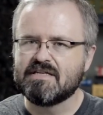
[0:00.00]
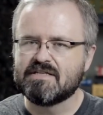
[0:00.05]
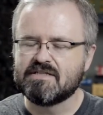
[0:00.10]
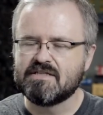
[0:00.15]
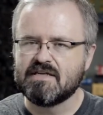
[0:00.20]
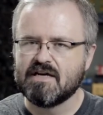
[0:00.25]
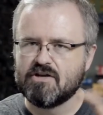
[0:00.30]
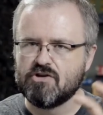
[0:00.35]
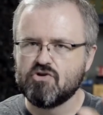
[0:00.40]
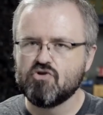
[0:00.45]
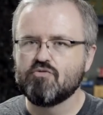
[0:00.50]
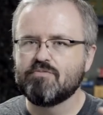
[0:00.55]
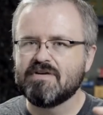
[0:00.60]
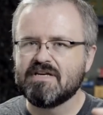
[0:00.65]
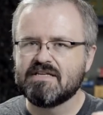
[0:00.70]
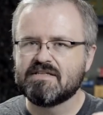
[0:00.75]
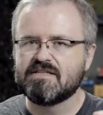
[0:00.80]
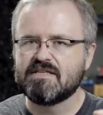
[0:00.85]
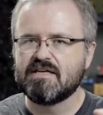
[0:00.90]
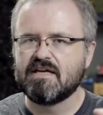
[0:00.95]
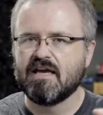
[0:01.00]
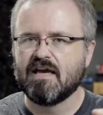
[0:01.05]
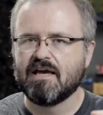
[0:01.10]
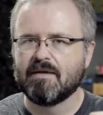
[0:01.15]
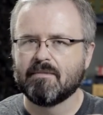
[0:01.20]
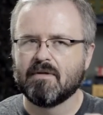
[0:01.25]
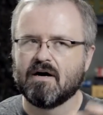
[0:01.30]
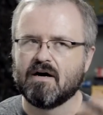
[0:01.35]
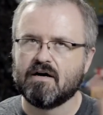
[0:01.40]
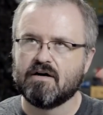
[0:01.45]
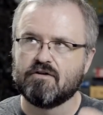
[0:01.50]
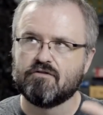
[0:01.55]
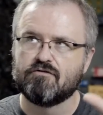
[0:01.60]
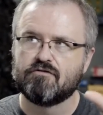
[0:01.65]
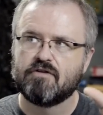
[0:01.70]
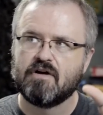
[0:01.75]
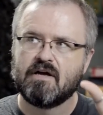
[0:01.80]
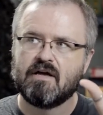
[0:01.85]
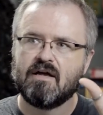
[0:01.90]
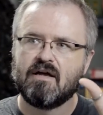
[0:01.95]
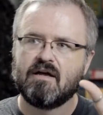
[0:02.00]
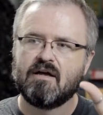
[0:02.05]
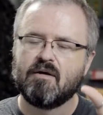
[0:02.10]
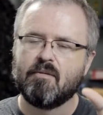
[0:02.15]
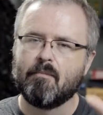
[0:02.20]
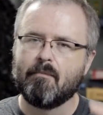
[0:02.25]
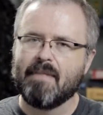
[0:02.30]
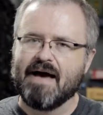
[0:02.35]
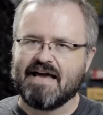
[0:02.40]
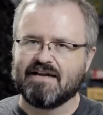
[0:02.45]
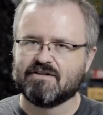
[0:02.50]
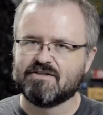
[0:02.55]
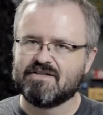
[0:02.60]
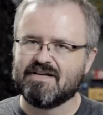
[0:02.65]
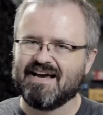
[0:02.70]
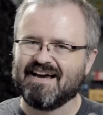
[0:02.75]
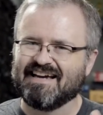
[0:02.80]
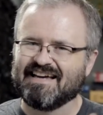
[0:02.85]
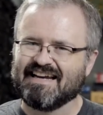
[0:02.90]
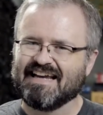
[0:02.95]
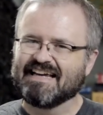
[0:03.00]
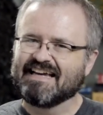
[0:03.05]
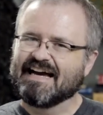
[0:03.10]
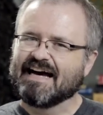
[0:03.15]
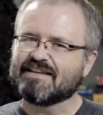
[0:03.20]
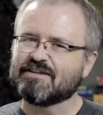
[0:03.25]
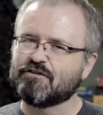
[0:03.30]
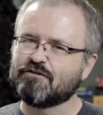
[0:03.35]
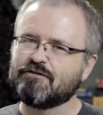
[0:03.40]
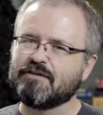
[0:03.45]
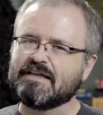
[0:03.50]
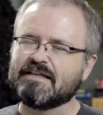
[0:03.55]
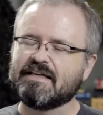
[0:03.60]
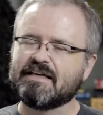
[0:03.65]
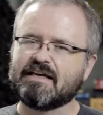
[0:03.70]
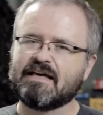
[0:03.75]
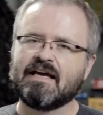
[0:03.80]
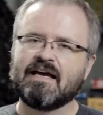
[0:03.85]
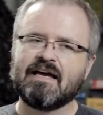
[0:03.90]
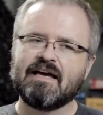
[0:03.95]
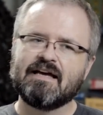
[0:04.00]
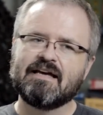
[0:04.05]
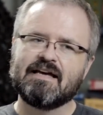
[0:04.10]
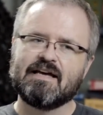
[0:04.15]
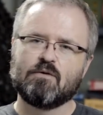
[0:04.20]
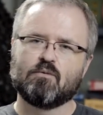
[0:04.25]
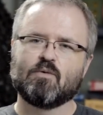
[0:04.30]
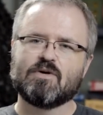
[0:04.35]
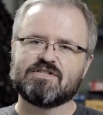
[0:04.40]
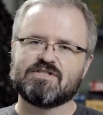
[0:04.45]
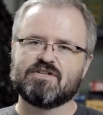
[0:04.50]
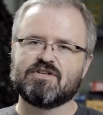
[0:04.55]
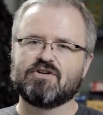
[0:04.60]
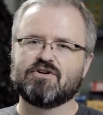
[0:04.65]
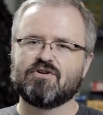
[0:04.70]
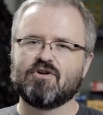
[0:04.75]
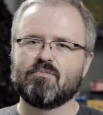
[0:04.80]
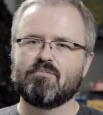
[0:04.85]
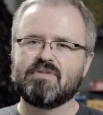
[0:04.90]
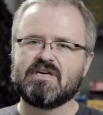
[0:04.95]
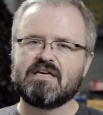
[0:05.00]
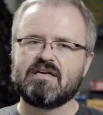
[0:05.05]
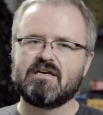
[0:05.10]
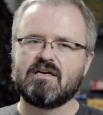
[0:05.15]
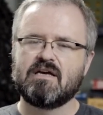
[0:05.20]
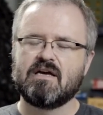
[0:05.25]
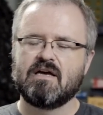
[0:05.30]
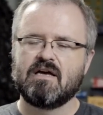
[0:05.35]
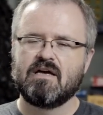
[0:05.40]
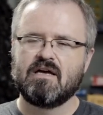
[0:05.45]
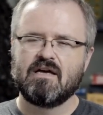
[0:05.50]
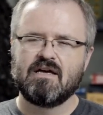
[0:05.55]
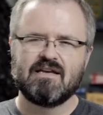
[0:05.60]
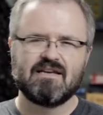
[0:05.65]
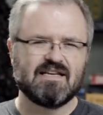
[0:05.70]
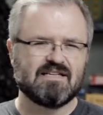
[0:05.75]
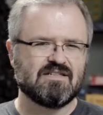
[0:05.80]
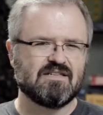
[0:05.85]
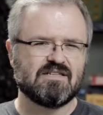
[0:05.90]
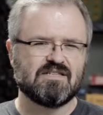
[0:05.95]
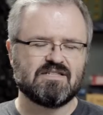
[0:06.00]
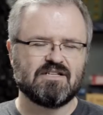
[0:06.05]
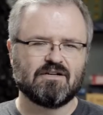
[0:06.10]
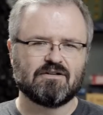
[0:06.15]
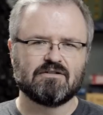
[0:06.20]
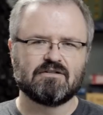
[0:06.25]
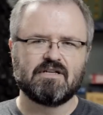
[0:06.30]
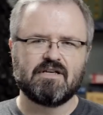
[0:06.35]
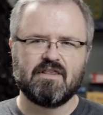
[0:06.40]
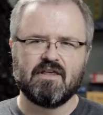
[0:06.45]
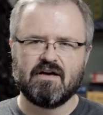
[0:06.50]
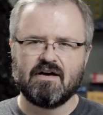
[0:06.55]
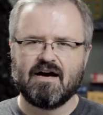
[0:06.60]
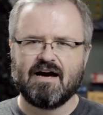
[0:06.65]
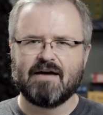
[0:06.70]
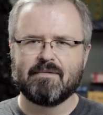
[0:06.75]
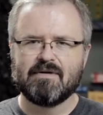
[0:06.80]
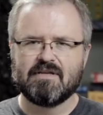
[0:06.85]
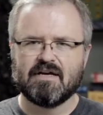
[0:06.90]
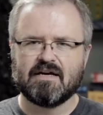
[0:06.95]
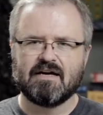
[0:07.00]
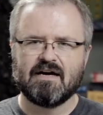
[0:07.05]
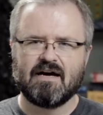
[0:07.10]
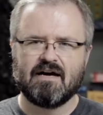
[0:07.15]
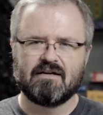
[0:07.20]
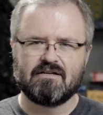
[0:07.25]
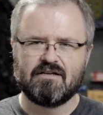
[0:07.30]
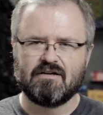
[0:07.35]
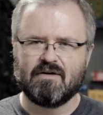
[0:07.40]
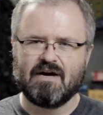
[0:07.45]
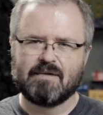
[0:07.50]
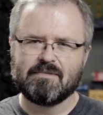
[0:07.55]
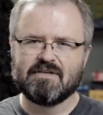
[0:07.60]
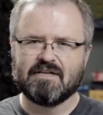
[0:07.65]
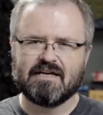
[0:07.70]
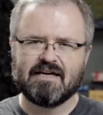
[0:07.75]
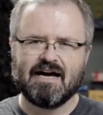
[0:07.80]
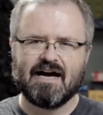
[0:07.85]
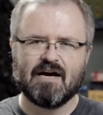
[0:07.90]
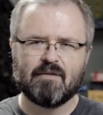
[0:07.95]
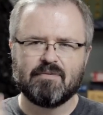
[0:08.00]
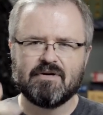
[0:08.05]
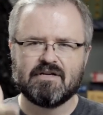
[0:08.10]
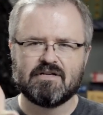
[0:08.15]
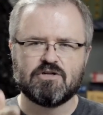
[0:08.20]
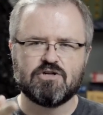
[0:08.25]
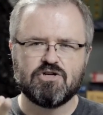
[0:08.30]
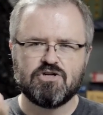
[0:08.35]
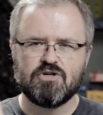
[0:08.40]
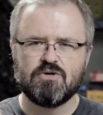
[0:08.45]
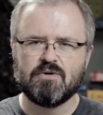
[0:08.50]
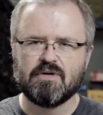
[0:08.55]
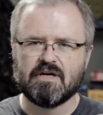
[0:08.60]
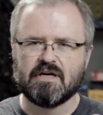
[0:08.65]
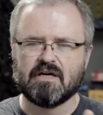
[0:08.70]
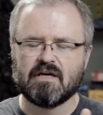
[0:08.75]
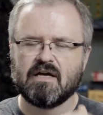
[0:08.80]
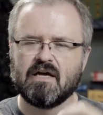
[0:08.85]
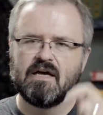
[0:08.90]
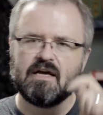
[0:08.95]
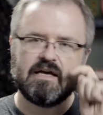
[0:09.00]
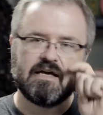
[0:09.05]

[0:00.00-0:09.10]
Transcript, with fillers: PC, a new PC game of BattleTech. And I got the feeling it wasn't going to be necessarily that I'm in the you know I'm in the cockpit shooting.